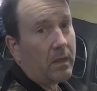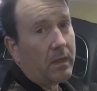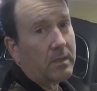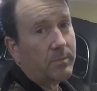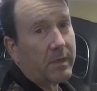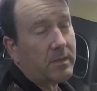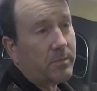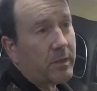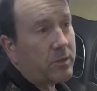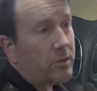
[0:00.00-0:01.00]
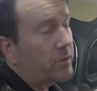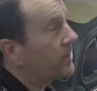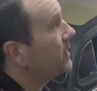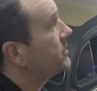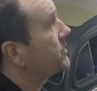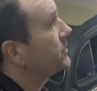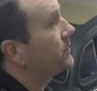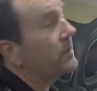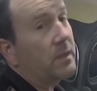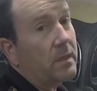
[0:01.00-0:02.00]
it's best to make sure you got your
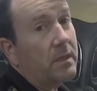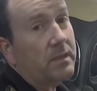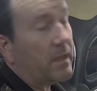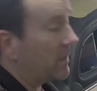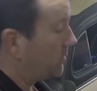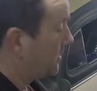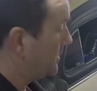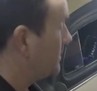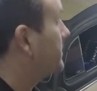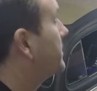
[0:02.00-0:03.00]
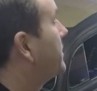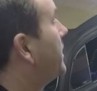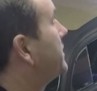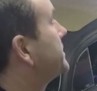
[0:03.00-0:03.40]
VE table all